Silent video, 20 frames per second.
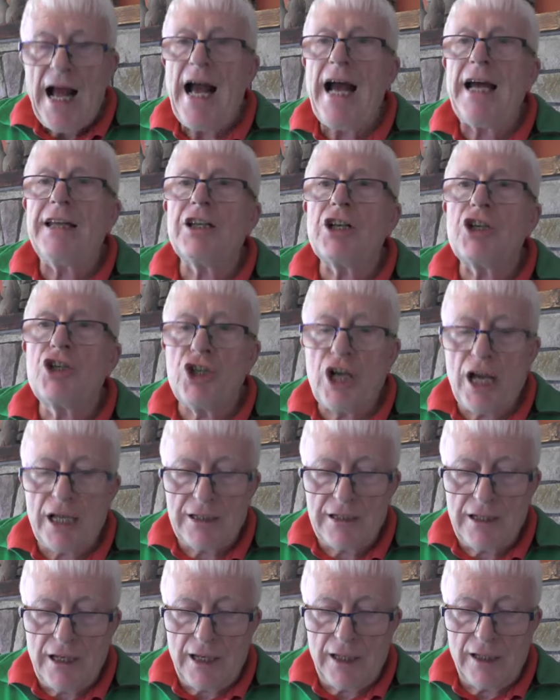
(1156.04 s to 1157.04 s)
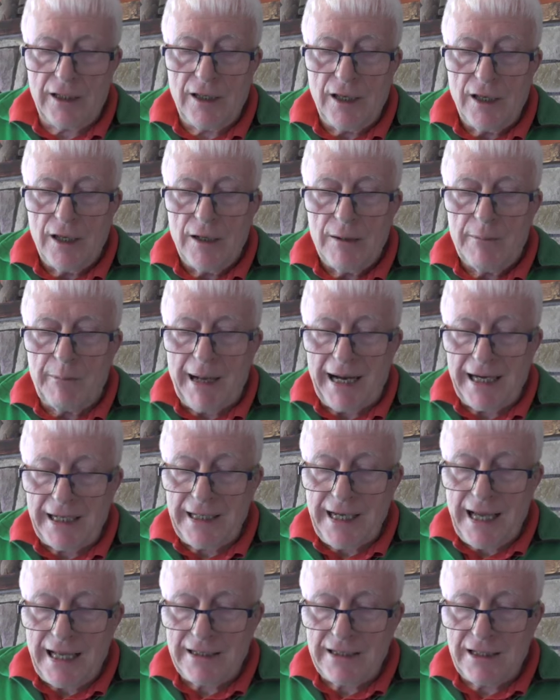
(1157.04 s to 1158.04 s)
energetic,
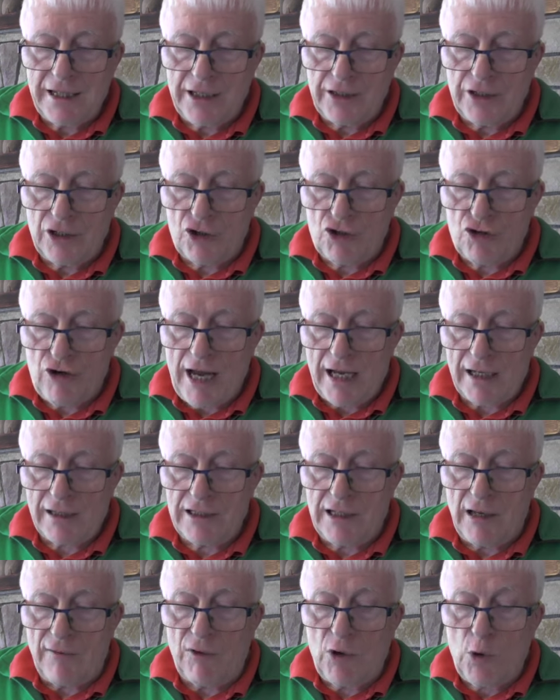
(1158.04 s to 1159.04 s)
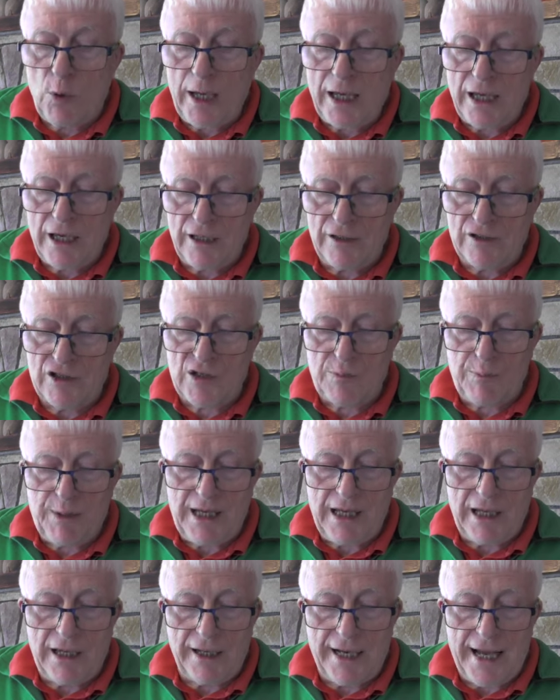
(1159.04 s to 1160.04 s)
magnetic and attractive, quick in
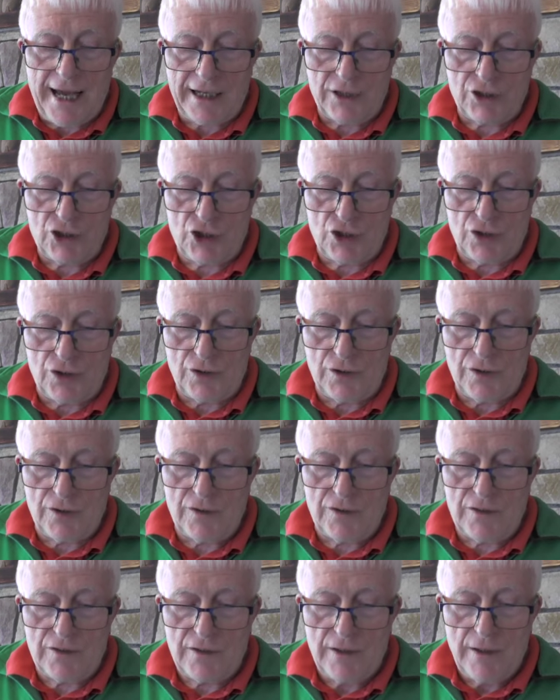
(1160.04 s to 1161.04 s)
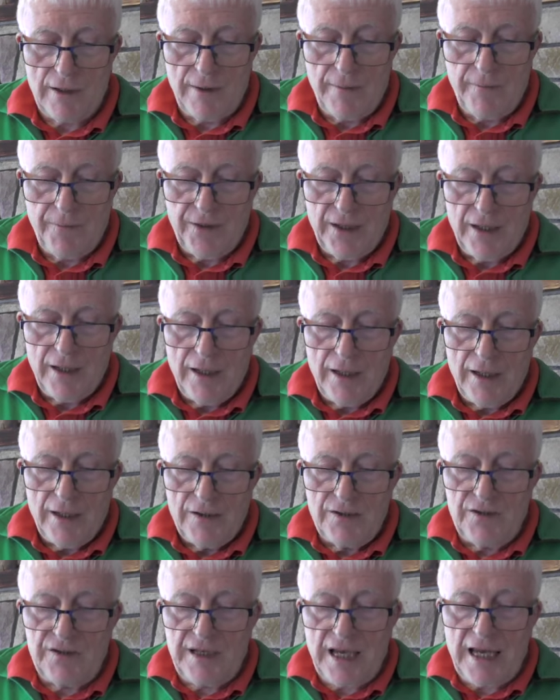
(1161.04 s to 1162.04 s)
speech and actions,
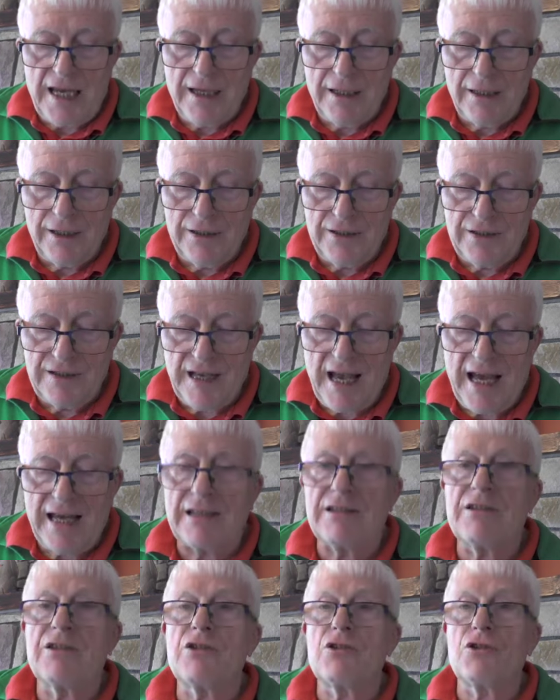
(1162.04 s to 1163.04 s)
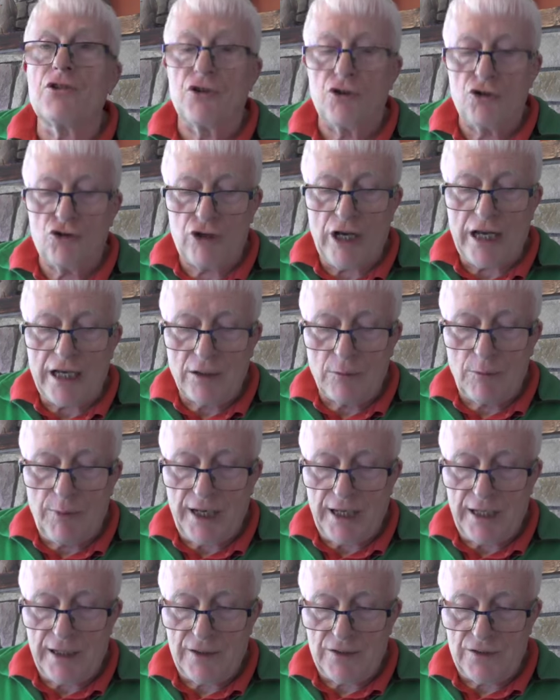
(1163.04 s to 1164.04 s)
zeal and zest,
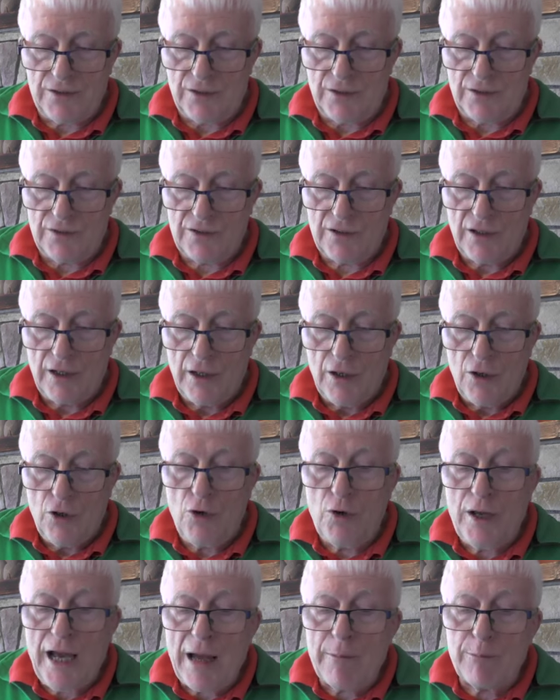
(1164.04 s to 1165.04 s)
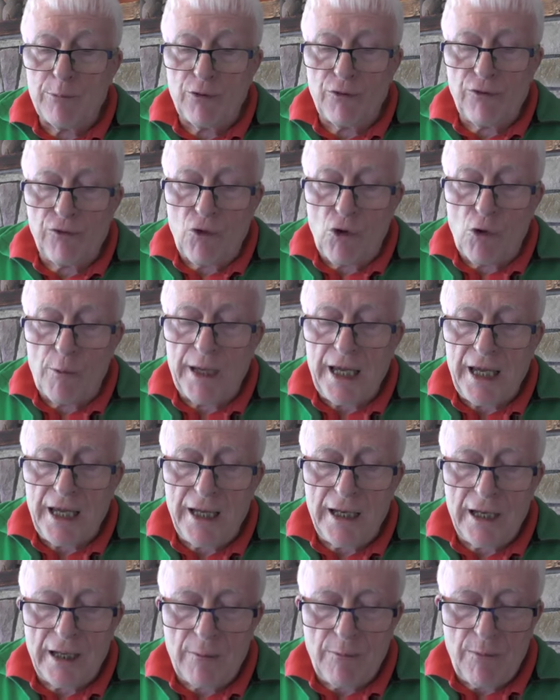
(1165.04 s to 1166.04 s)
trailblazers, who can perform
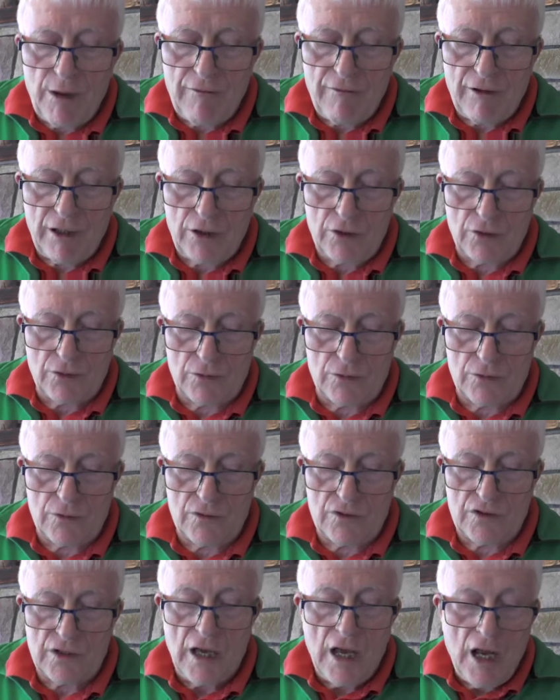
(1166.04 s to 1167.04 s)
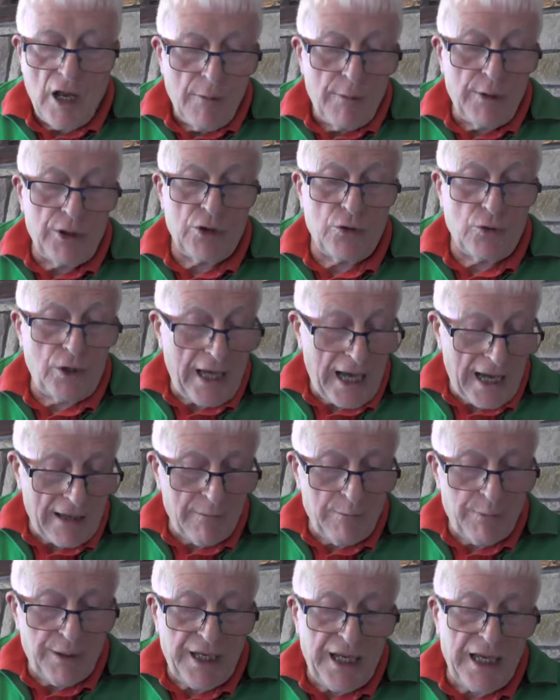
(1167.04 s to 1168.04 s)
healing miracles, but who
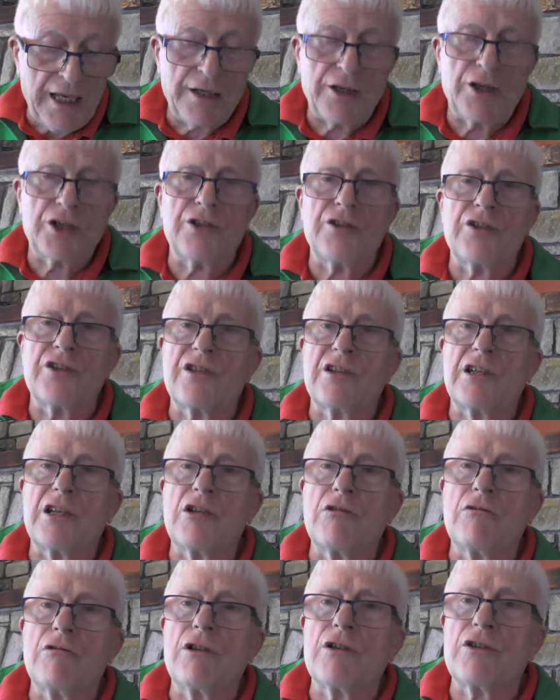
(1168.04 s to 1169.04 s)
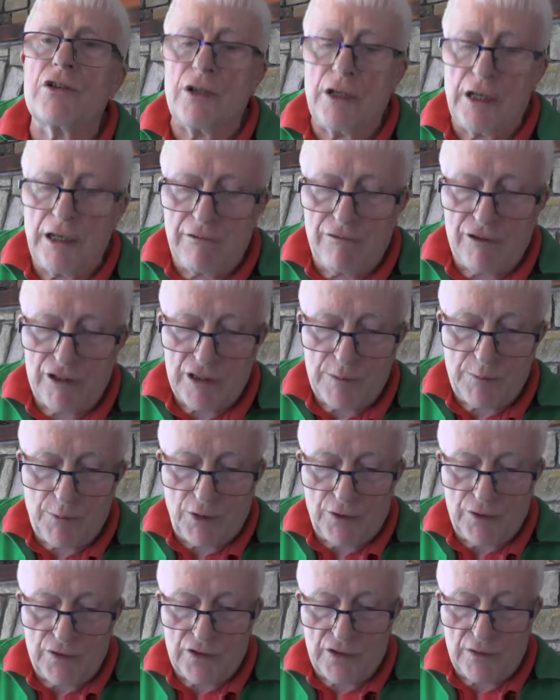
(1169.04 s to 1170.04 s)
can be inconsiderate and
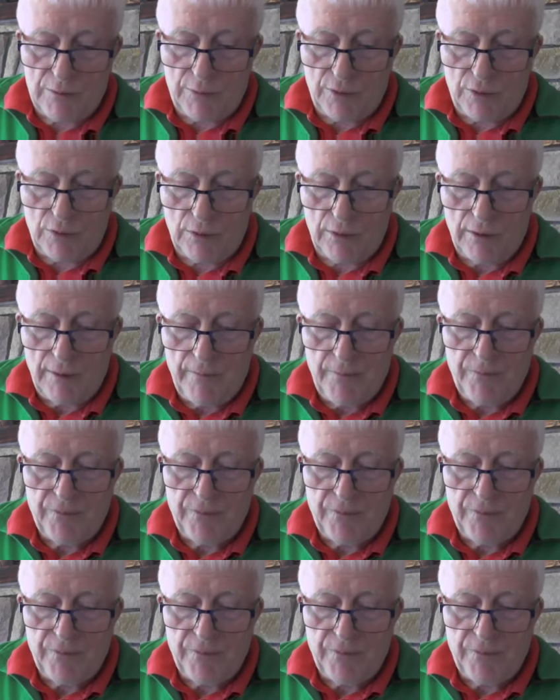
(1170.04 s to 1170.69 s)
irresponsible.